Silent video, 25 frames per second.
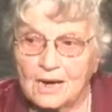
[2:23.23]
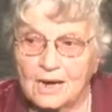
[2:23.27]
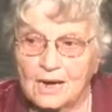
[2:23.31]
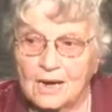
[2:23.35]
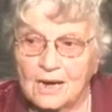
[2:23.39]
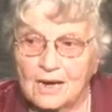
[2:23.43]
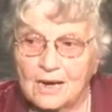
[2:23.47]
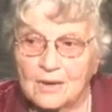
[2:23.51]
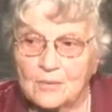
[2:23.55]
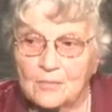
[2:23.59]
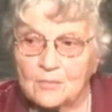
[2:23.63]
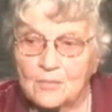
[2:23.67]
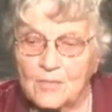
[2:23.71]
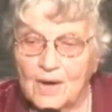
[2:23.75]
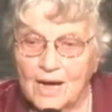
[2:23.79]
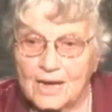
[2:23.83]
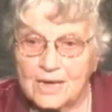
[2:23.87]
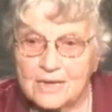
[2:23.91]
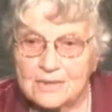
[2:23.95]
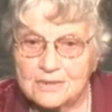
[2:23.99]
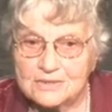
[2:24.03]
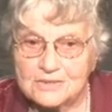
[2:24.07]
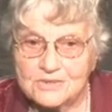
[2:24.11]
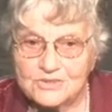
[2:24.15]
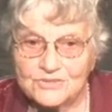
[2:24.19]
my
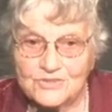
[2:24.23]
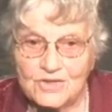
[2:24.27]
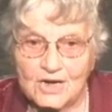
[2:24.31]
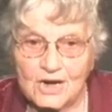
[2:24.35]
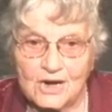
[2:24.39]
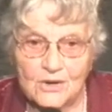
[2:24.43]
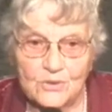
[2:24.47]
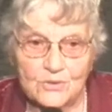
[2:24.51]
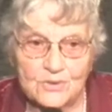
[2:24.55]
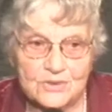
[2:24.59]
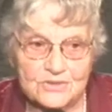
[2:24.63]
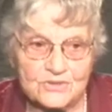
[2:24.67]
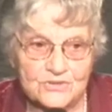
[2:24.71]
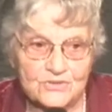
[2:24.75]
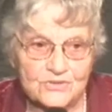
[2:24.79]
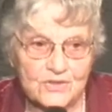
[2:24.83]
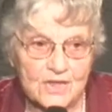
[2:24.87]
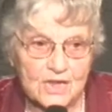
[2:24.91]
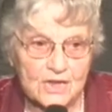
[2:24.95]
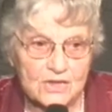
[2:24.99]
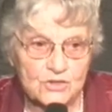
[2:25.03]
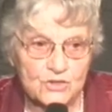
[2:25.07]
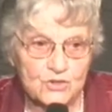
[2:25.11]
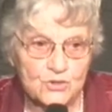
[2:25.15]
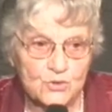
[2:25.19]
desire is that
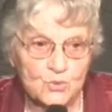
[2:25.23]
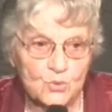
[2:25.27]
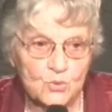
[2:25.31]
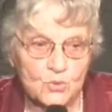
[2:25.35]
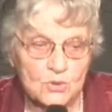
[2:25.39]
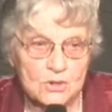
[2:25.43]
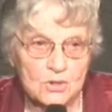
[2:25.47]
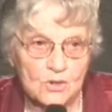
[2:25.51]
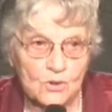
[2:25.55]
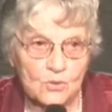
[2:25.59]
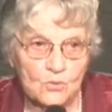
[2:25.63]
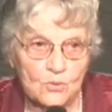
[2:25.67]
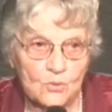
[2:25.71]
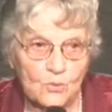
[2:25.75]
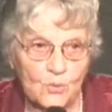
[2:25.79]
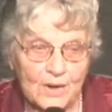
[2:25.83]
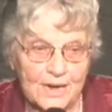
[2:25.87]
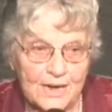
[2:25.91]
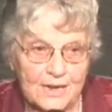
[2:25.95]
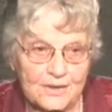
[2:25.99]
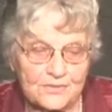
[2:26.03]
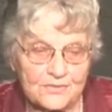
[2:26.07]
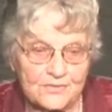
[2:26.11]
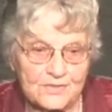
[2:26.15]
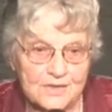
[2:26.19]
you will go away
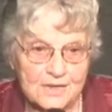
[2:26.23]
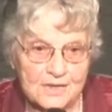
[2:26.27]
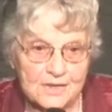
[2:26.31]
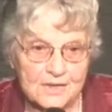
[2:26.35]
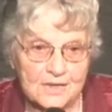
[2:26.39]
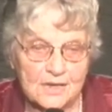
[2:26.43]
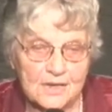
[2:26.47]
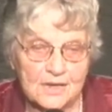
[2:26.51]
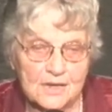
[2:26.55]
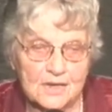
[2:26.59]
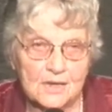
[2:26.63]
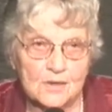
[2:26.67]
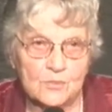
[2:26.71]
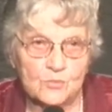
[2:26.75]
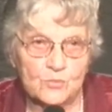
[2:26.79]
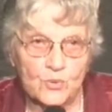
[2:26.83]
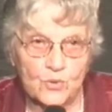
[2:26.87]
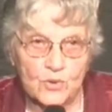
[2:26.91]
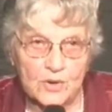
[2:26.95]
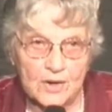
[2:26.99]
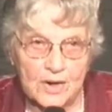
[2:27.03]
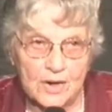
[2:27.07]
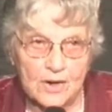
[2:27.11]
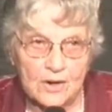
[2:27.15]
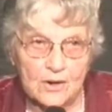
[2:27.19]
thinking
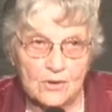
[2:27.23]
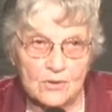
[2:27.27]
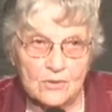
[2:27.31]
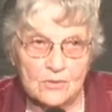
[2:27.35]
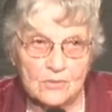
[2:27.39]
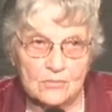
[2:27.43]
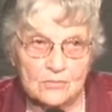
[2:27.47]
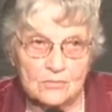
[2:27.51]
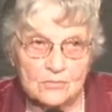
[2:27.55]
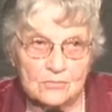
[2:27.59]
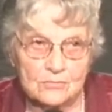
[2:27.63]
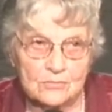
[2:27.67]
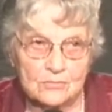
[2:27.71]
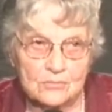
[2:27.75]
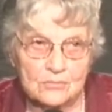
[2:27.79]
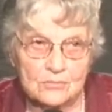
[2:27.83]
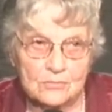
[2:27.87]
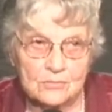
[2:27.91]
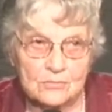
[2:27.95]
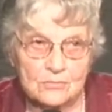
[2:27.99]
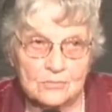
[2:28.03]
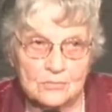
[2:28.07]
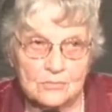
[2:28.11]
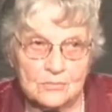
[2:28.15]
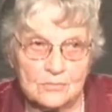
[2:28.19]
prayer,
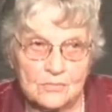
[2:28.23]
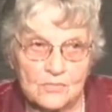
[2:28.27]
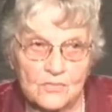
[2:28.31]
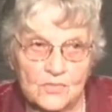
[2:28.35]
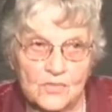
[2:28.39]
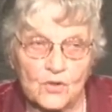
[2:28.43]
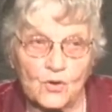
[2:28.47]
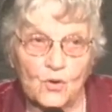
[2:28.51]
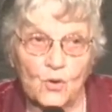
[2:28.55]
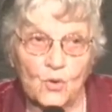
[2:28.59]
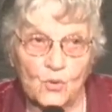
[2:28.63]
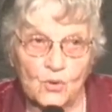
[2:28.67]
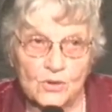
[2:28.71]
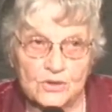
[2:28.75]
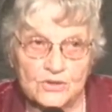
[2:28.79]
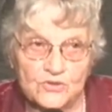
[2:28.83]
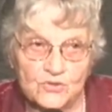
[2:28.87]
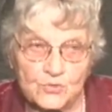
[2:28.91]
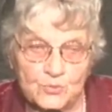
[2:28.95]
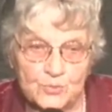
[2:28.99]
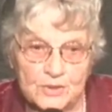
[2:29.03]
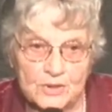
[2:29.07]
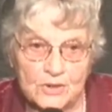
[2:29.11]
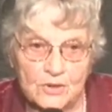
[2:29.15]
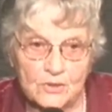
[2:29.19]
the Holy
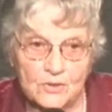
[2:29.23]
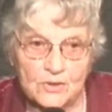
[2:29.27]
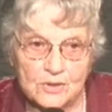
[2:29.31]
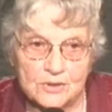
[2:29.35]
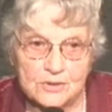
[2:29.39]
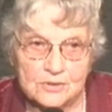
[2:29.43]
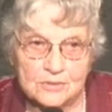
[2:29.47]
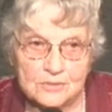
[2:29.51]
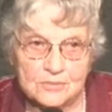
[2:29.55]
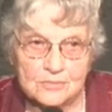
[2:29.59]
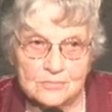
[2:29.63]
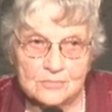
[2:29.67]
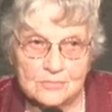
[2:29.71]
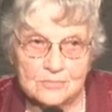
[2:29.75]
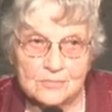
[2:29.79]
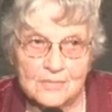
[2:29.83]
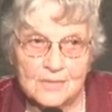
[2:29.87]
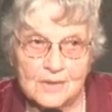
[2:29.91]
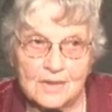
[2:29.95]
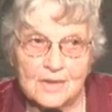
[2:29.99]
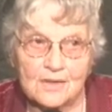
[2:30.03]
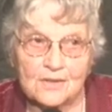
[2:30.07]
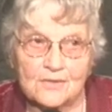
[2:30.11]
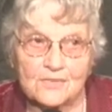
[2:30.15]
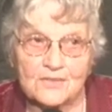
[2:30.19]
Spirit,
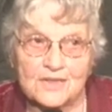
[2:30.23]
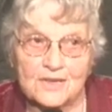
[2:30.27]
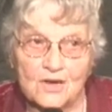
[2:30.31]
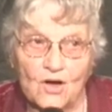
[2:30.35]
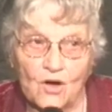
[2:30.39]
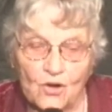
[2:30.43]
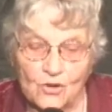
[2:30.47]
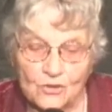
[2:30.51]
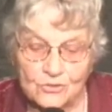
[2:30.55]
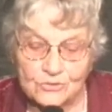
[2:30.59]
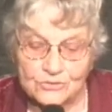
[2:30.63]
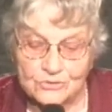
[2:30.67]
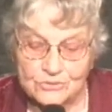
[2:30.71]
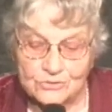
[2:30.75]
the altar.